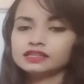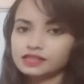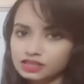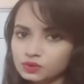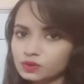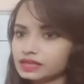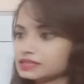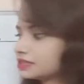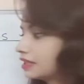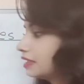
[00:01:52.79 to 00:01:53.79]
then you
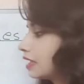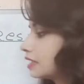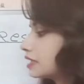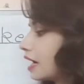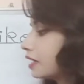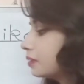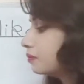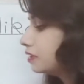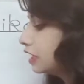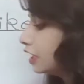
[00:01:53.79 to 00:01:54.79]
can say that I
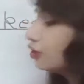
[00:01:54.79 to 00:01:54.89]
am keen